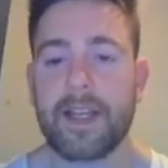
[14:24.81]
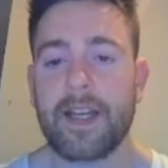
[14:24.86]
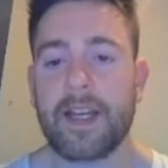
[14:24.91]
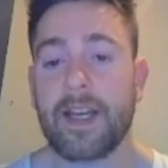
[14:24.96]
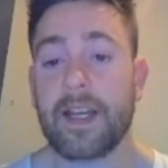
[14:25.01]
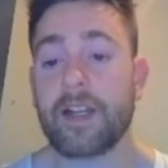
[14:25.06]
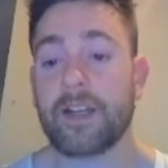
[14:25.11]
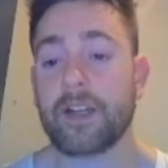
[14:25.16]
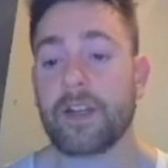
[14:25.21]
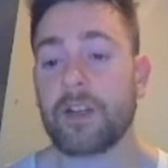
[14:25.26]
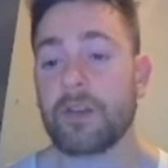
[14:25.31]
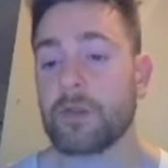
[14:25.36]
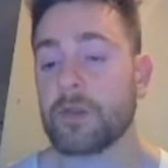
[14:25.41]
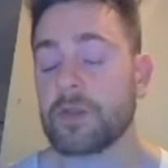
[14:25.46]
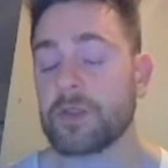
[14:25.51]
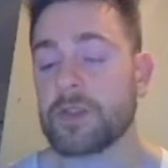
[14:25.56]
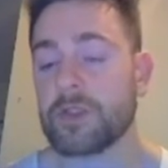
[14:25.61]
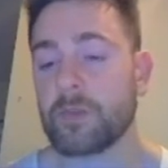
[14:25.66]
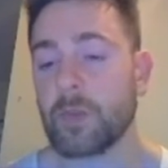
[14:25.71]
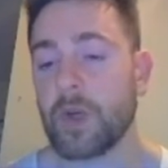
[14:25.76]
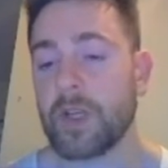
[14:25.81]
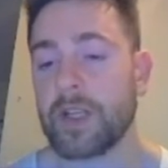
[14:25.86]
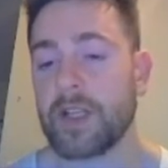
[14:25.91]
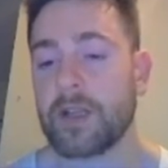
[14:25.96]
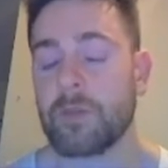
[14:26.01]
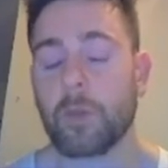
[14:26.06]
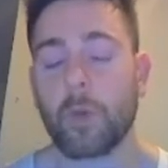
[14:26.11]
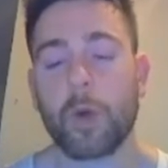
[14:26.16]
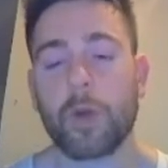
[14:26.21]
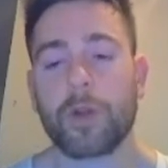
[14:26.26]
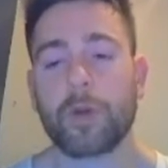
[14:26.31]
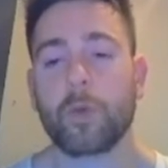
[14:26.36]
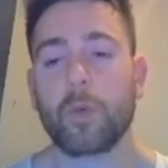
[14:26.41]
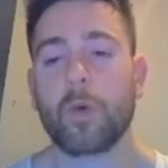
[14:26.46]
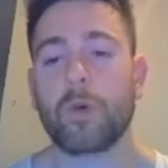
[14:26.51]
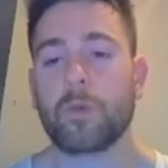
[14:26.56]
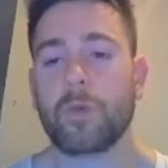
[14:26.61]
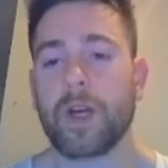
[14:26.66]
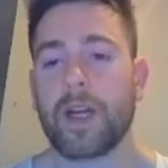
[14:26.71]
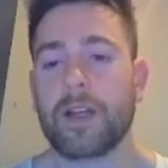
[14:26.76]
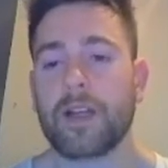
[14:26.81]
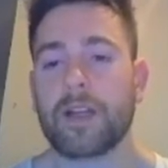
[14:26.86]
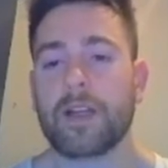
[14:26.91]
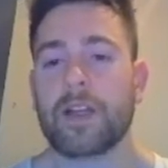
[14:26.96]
and you're going to lose money in more than one way.